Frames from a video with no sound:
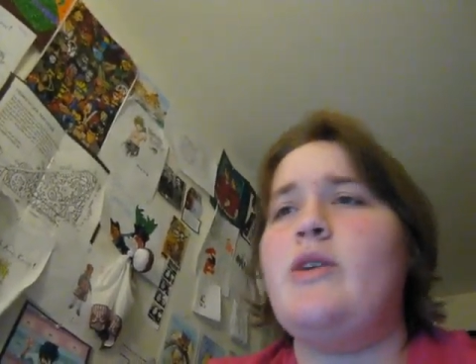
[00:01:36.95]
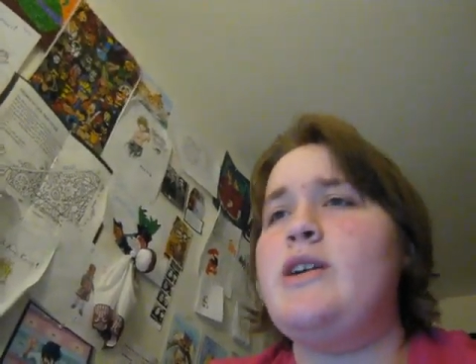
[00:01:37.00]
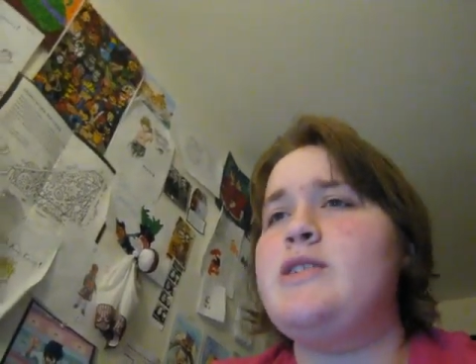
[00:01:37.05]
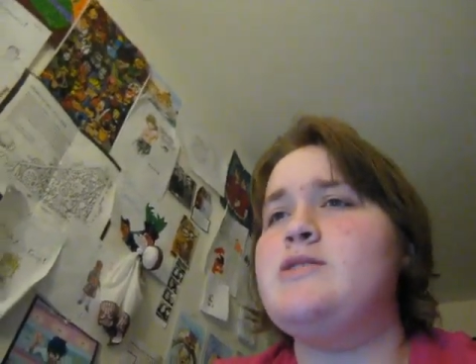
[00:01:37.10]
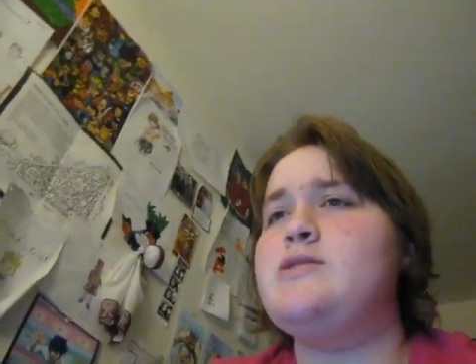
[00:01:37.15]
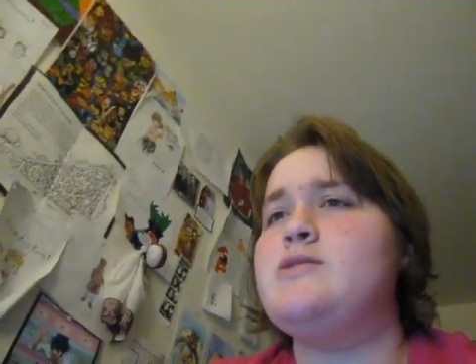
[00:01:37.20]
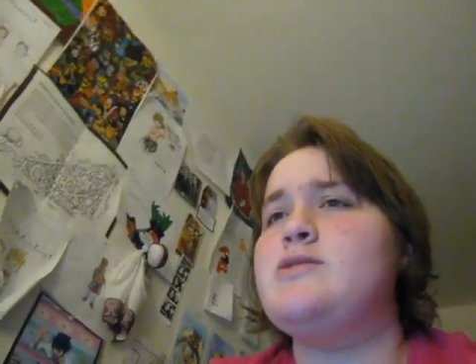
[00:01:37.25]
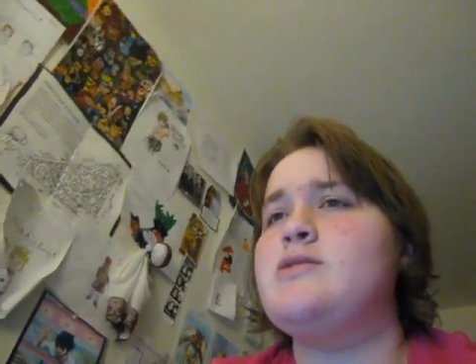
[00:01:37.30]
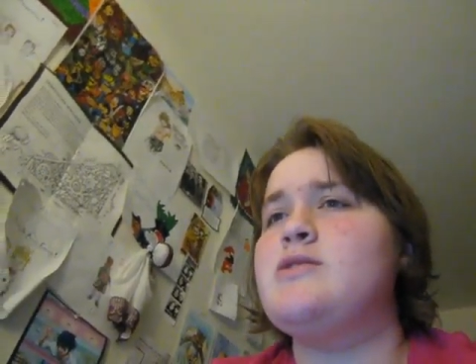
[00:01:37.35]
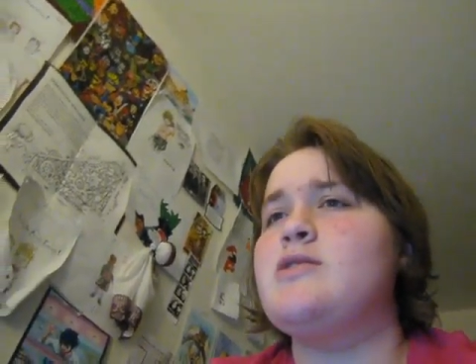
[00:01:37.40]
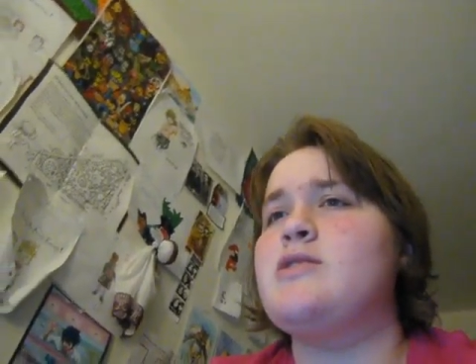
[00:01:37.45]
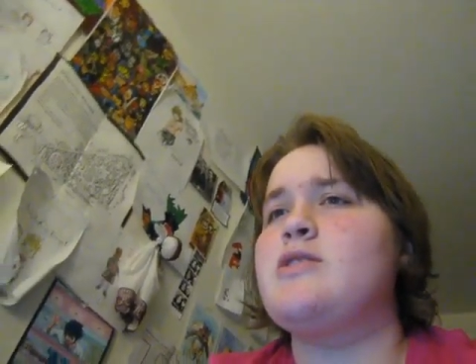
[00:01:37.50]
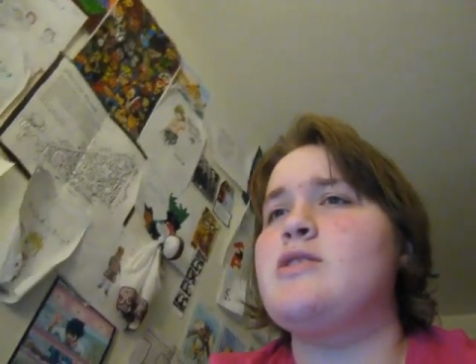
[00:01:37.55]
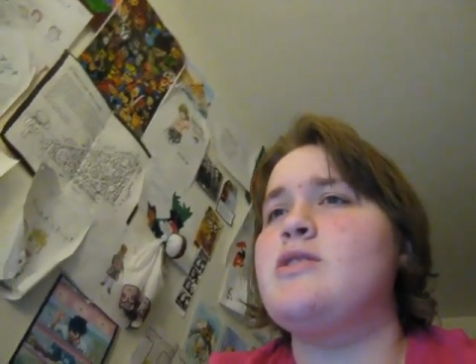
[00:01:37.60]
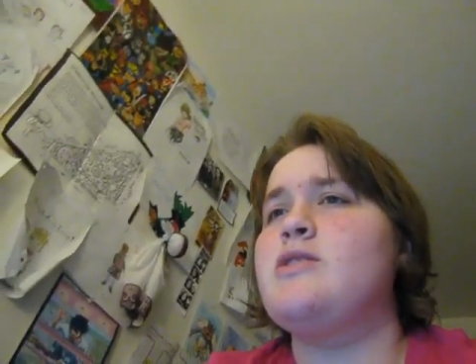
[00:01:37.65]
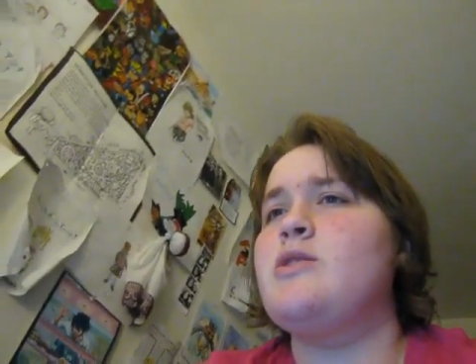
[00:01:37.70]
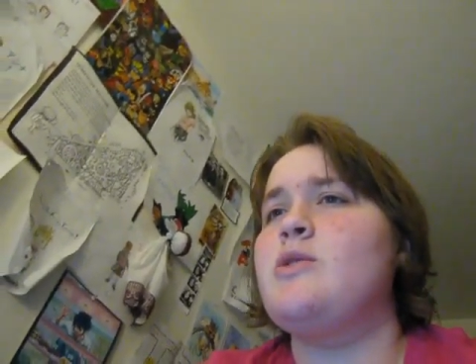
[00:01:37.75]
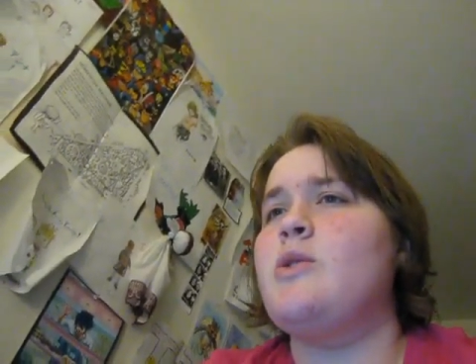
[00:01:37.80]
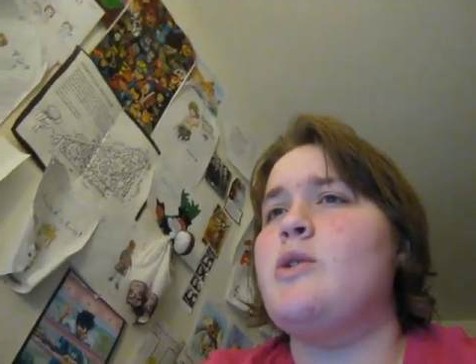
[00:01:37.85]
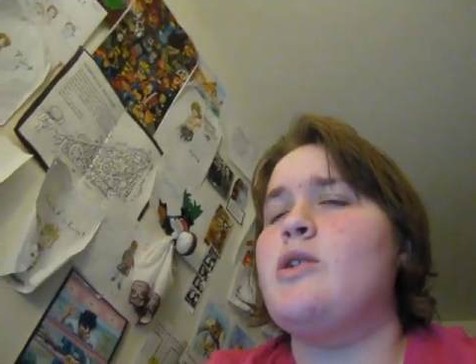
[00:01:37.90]
answer
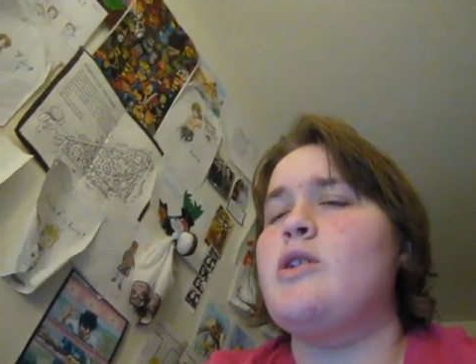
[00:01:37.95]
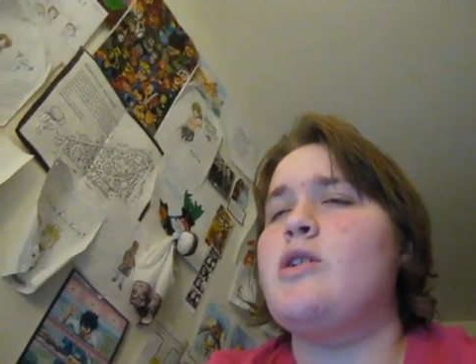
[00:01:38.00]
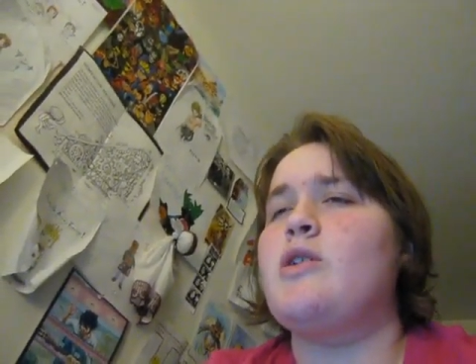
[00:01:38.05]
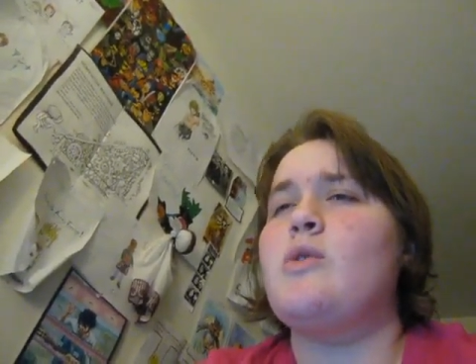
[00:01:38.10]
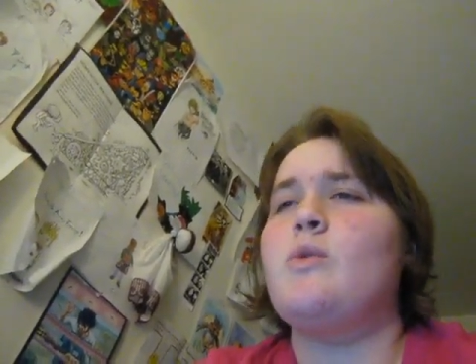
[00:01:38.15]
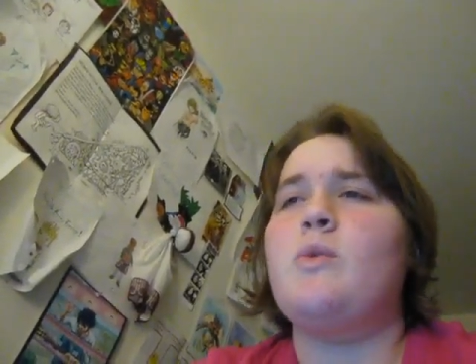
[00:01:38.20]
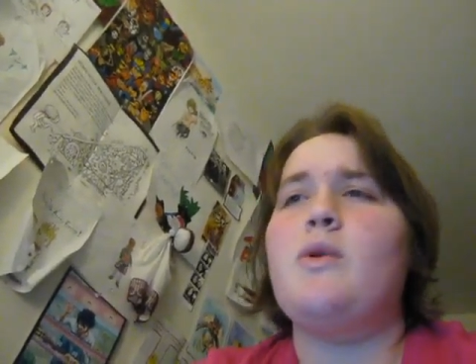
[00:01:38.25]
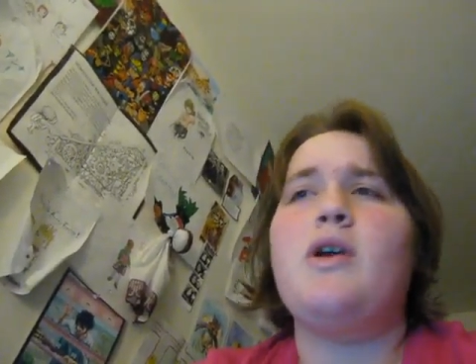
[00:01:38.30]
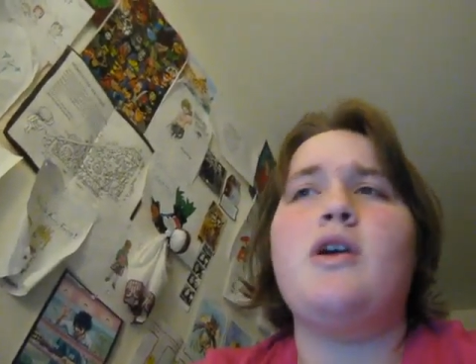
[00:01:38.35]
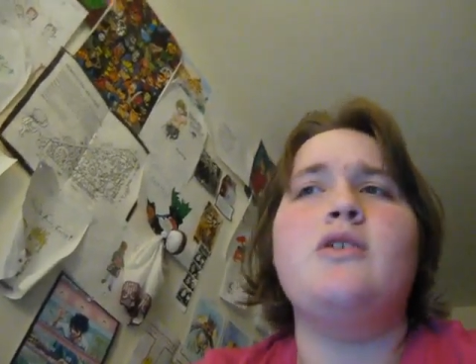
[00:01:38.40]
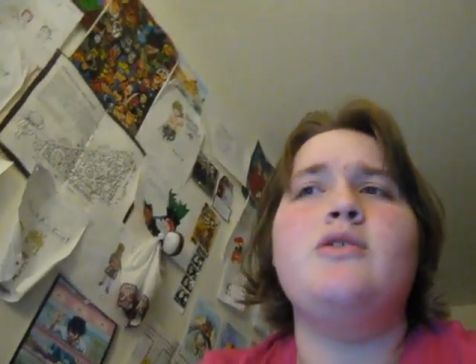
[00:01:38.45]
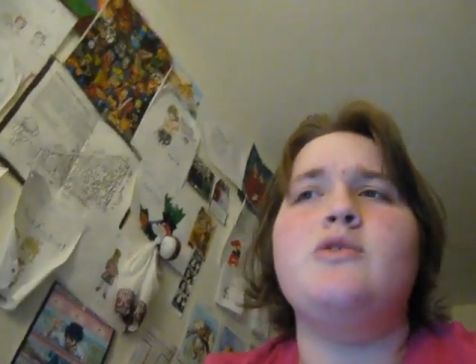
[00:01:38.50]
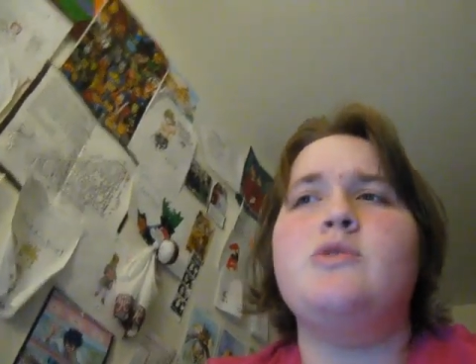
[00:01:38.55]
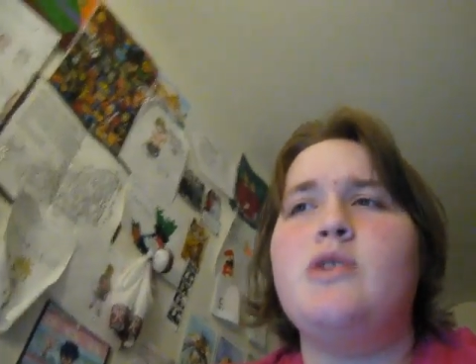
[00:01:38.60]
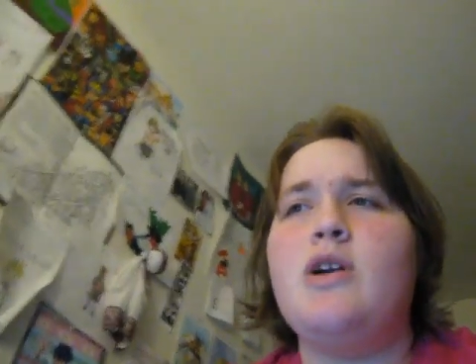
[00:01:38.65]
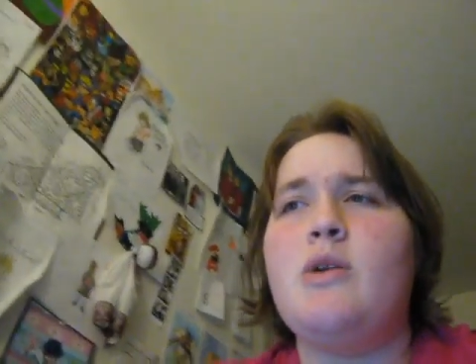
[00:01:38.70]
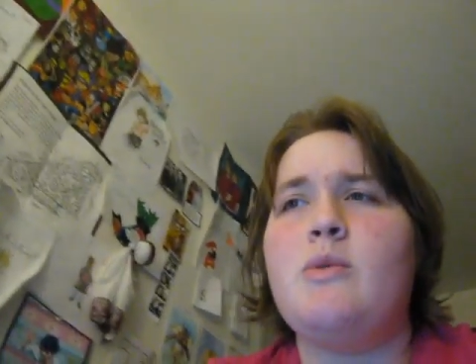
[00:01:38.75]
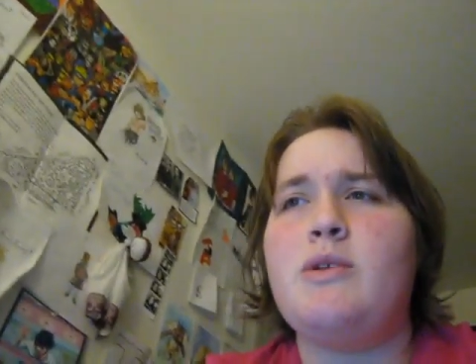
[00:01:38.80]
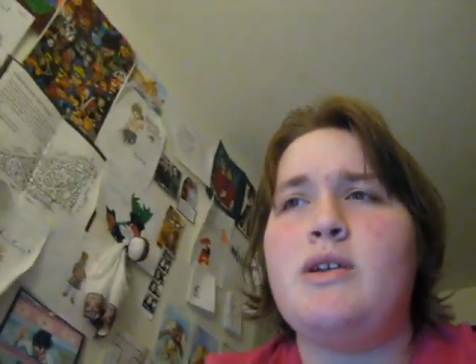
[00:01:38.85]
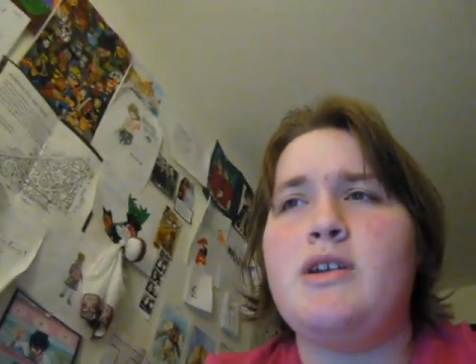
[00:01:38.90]
your "where are you
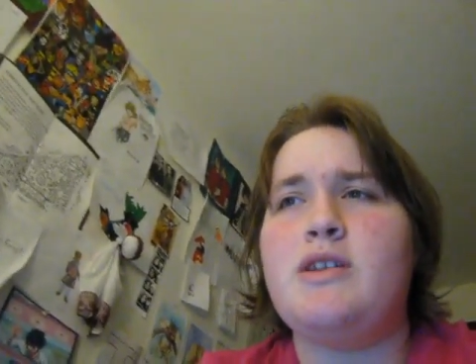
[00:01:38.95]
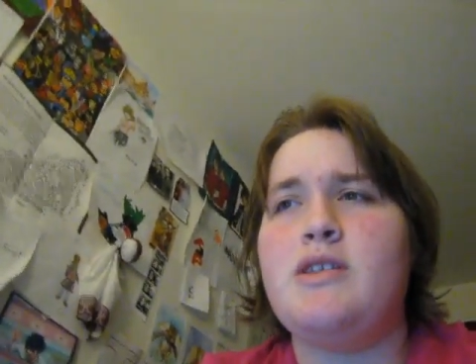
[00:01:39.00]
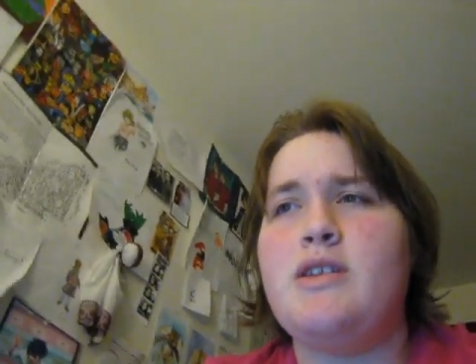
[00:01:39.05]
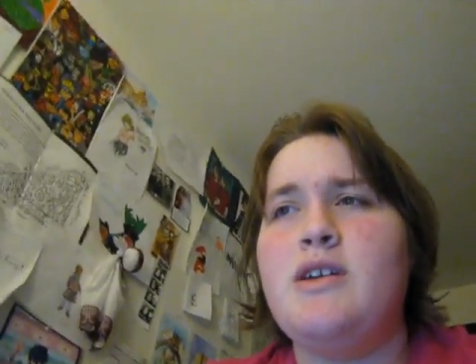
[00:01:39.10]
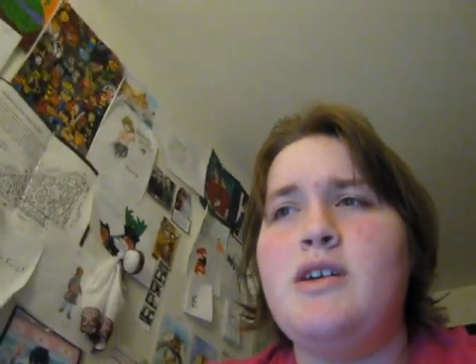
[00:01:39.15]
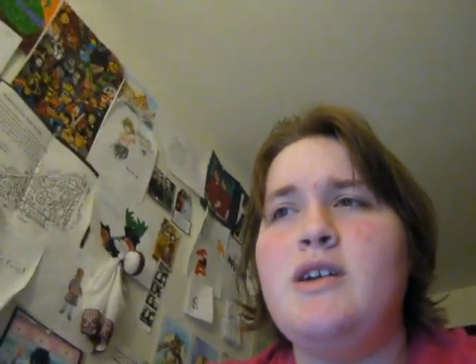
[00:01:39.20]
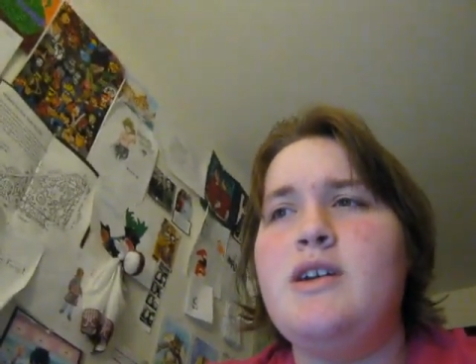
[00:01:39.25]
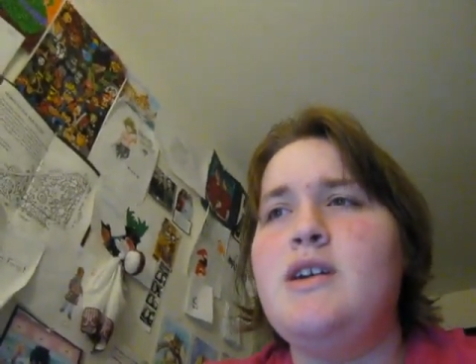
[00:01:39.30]
going,"